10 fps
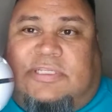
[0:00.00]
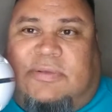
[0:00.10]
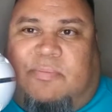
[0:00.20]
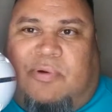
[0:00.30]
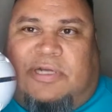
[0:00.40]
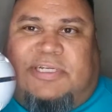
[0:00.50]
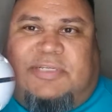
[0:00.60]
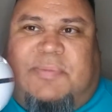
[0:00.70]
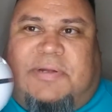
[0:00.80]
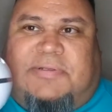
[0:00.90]
some
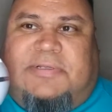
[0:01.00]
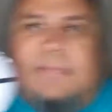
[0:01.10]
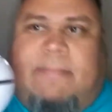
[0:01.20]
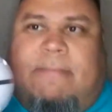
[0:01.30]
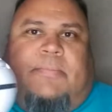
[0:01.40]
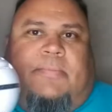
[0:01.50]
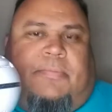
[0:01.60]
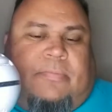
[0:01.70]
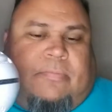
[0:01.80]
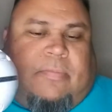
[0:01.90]
precious metals.
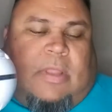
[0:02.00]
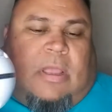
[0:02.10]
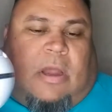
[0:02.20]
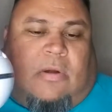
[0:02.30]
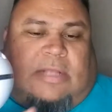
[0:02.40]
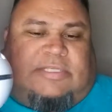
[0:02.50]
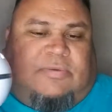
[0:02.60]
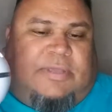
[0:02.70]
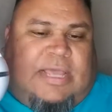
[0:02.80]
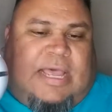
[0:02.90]
All right,
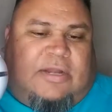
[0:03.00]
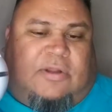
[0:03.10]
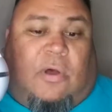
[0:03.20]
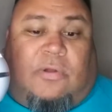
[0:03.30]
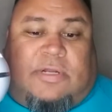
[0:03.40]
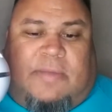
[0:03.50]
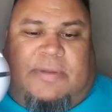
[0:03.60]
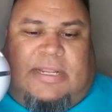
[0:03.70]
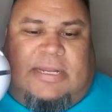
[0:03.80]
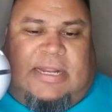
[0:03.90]
so we got gold
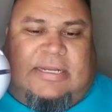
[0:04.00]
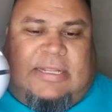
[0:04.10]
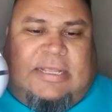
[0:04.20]
coming in at